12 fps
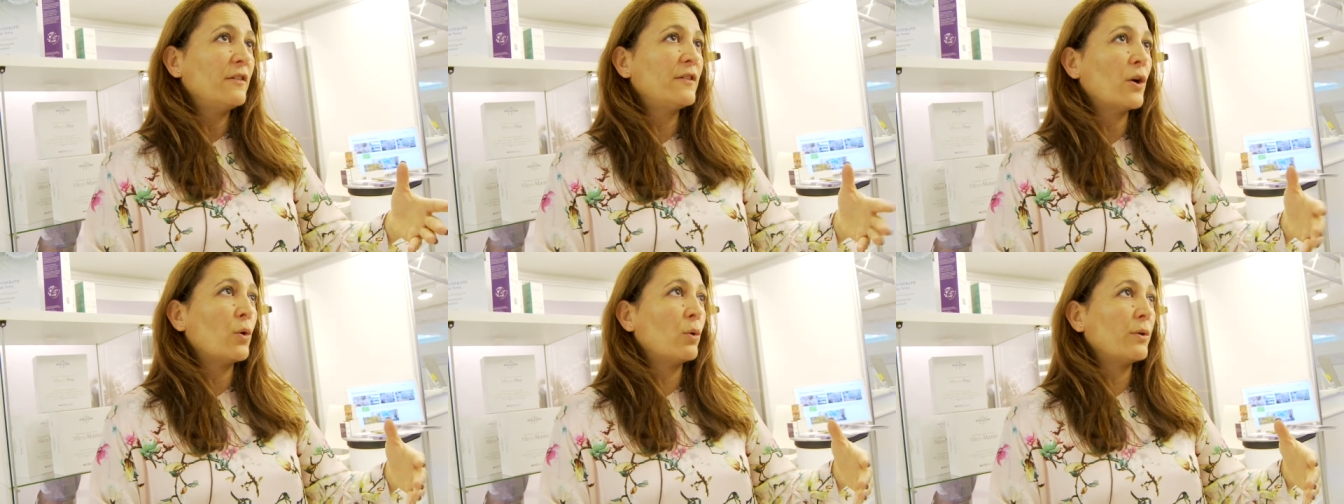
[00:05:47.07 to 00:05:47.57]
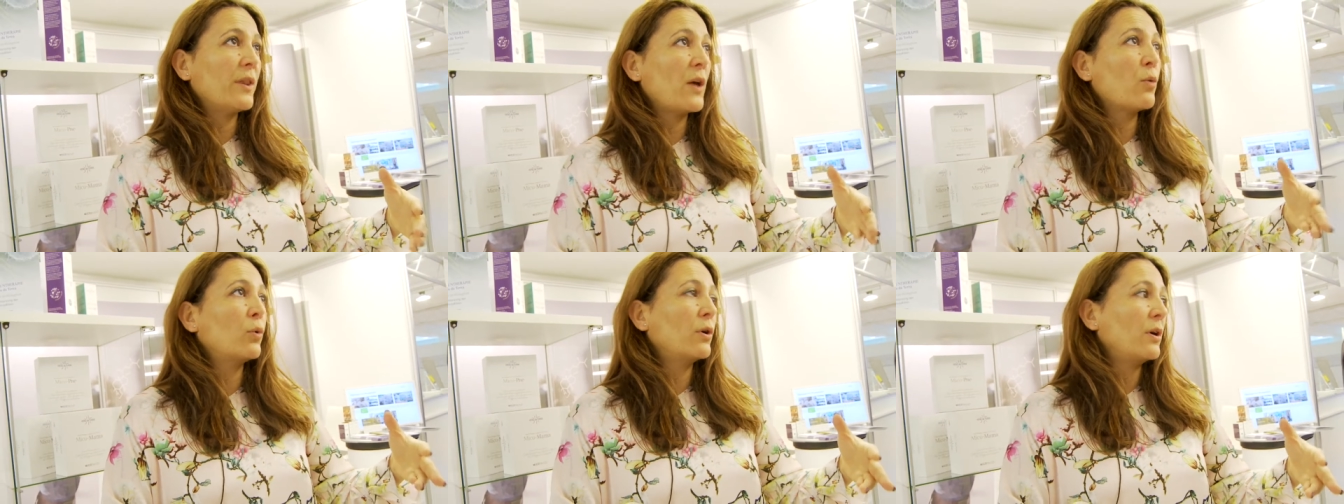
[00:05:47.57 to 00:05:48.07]
So
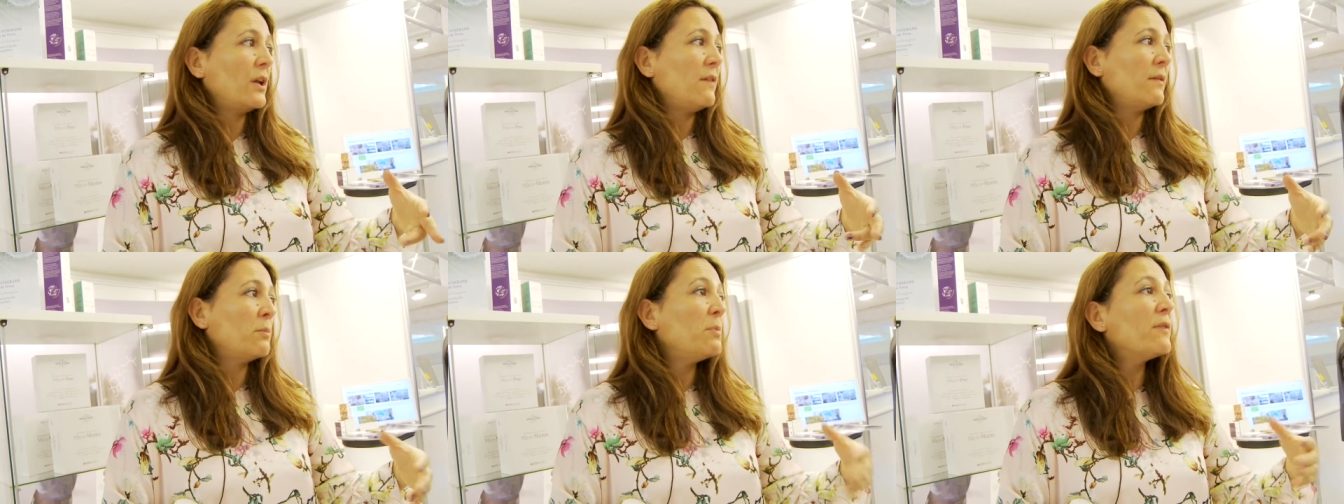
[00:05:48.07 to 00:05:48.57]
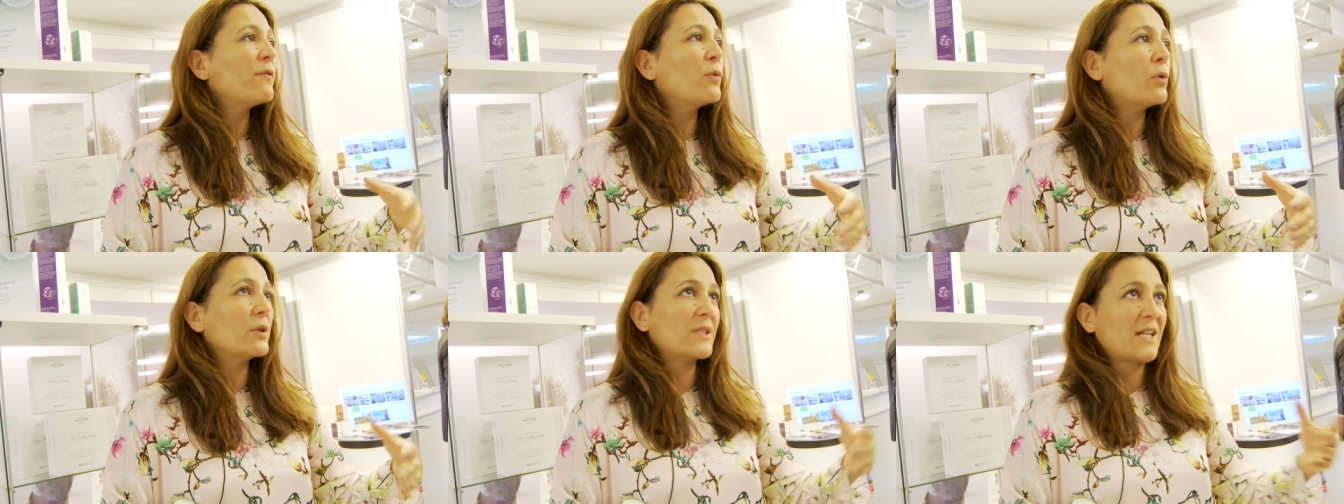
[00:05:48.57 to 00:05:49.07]
they were even
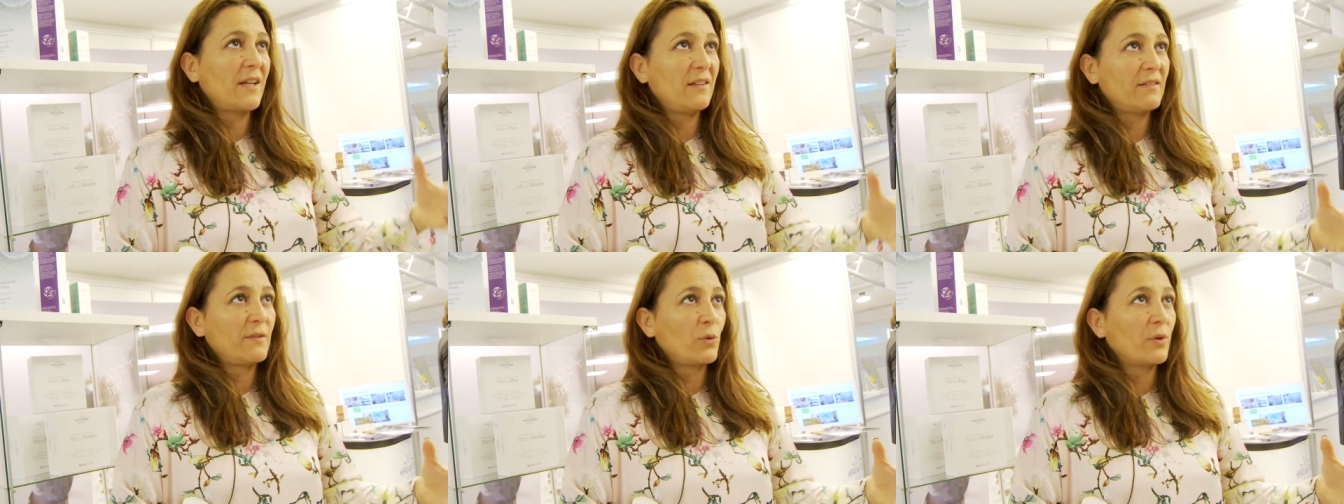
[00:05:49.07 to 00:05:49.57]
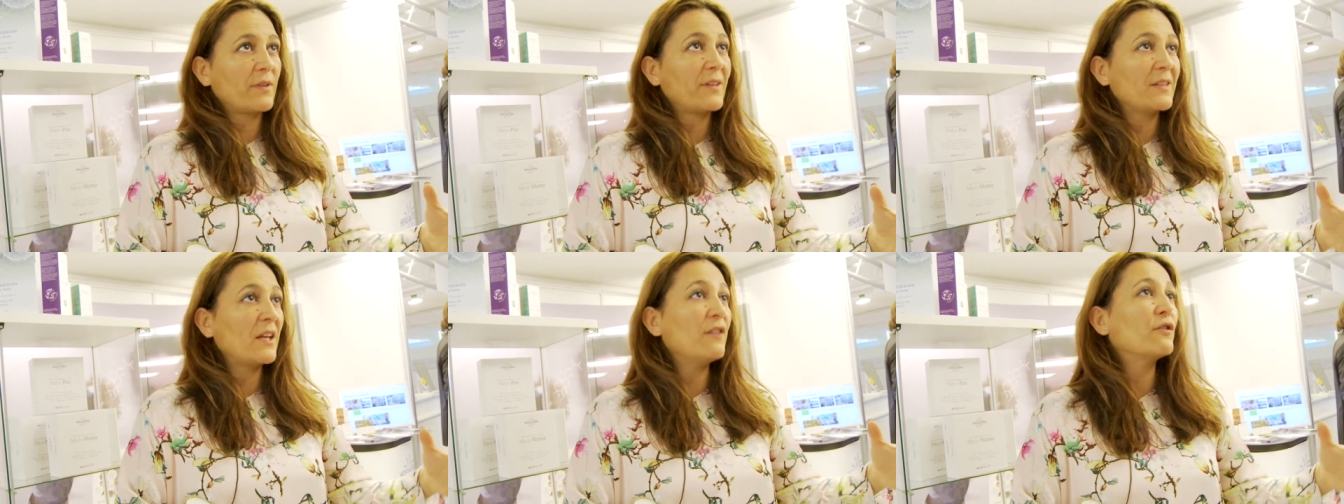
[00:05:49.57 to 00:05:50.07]
before dinosaurs,
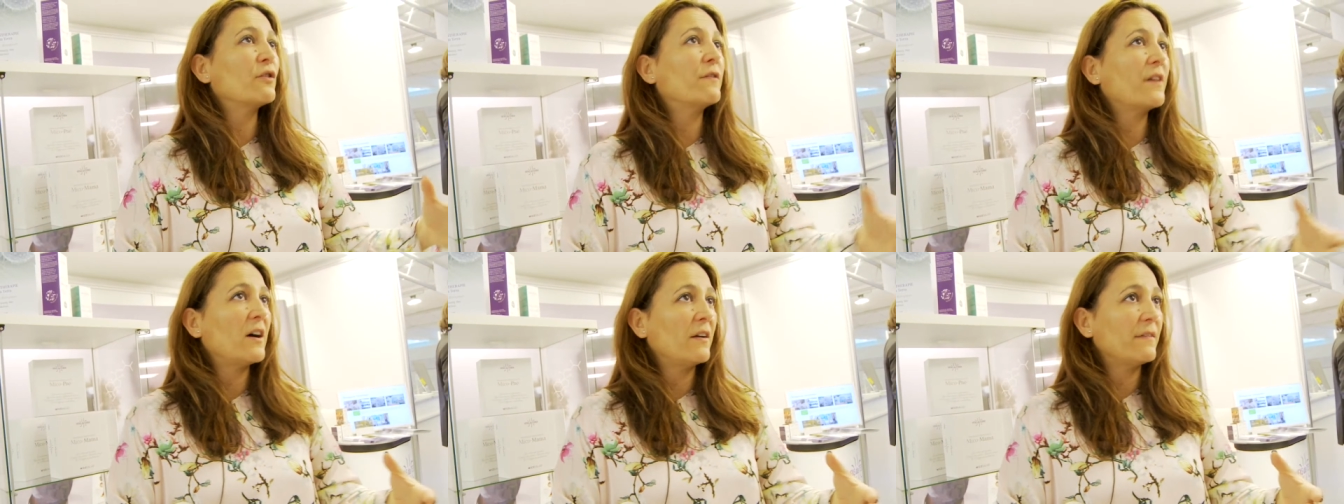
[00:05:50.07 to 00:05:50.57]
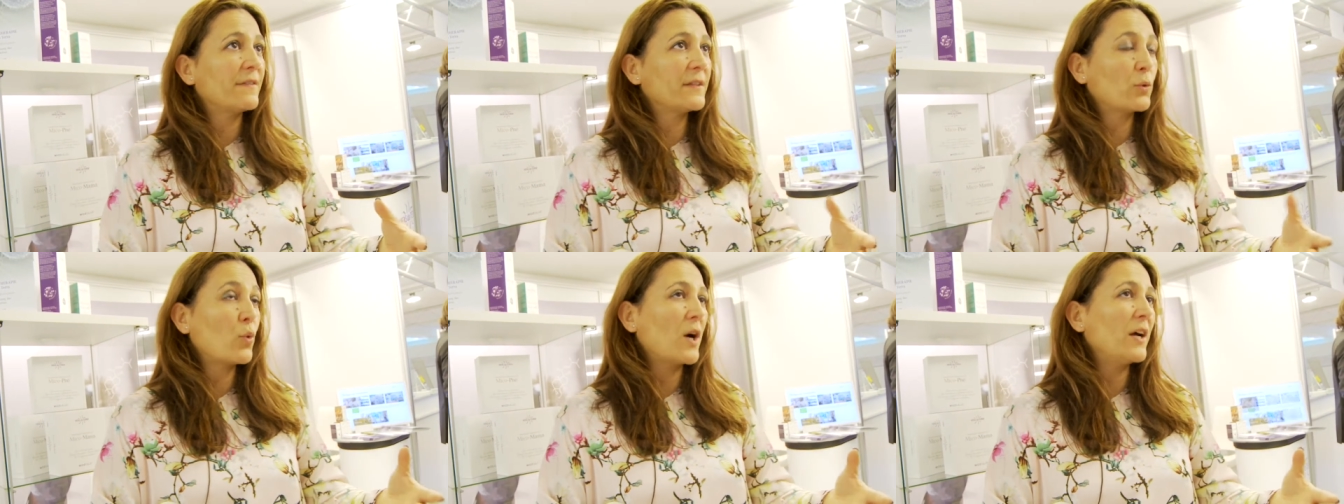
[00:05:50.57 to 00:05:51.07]
and they
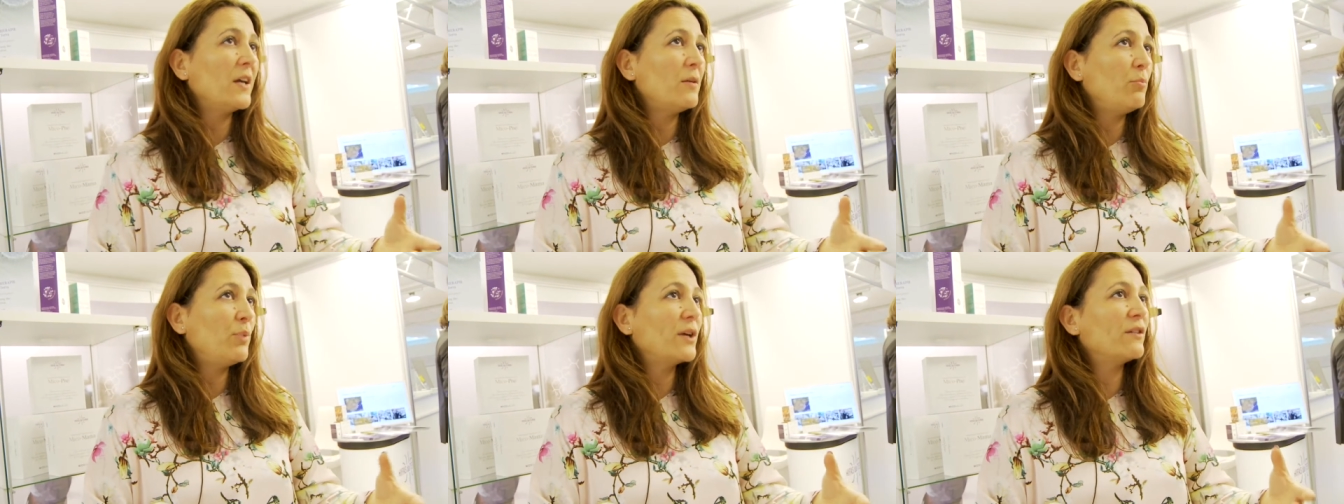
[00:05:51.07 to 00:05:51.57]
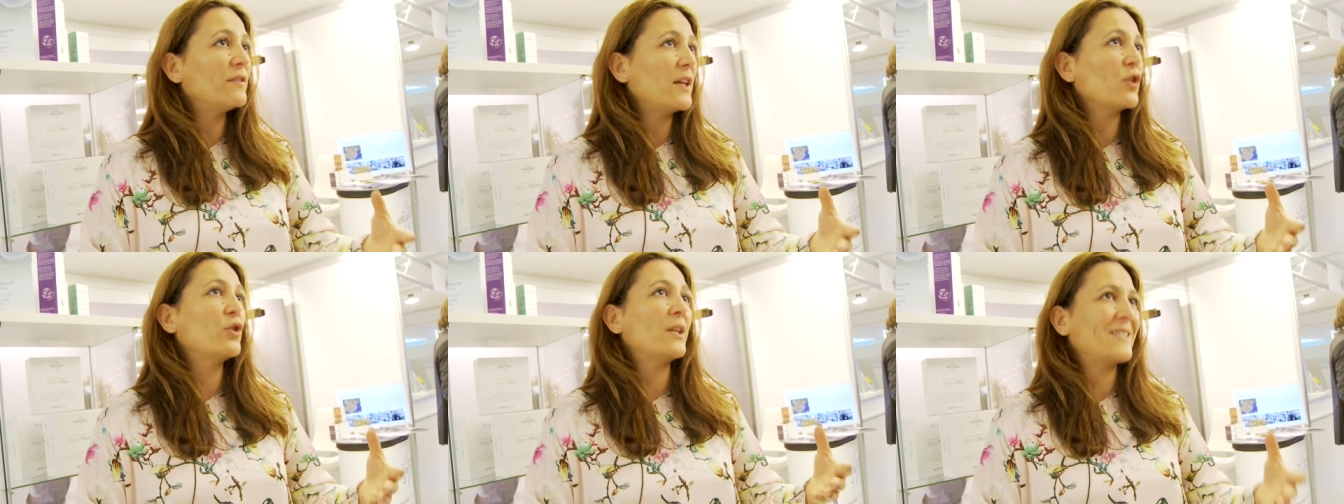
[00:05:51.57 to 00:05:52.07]
survived. Why? Because
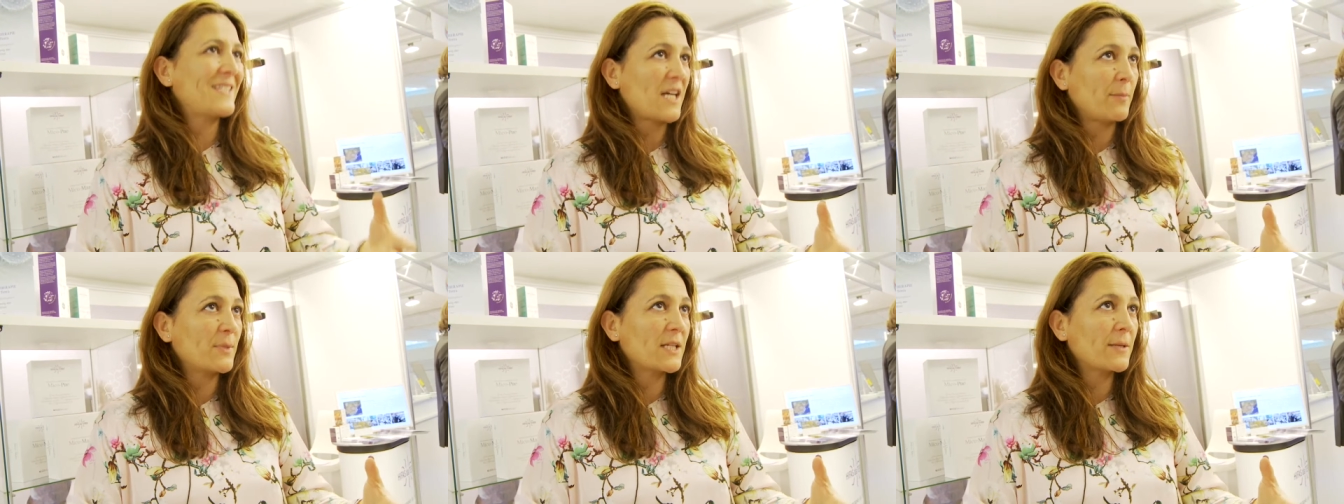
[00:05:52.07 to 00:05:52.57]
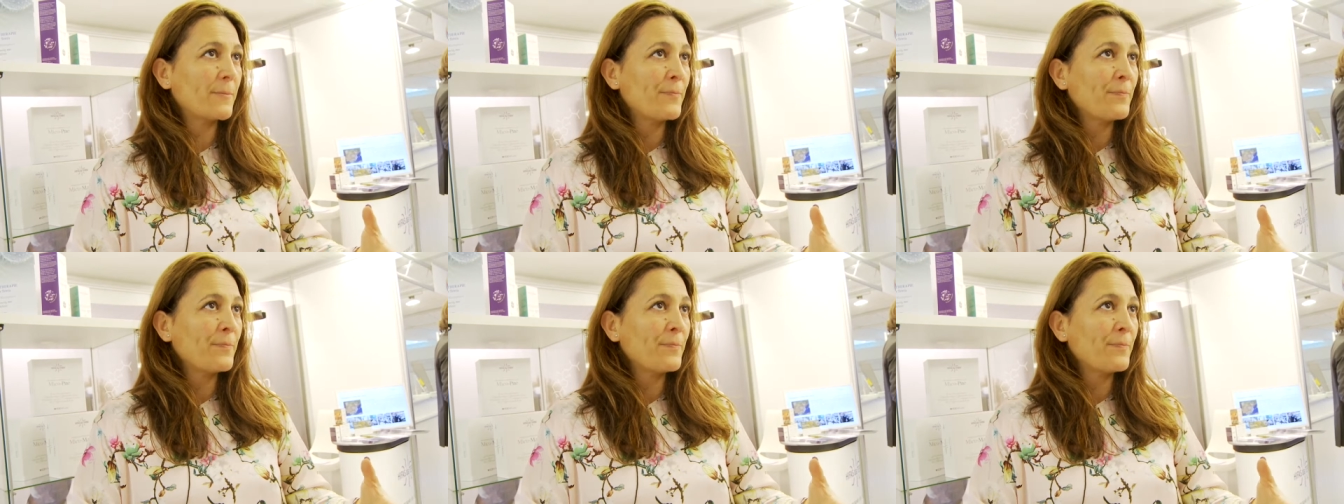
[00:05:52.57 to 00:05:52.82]
they could adapt.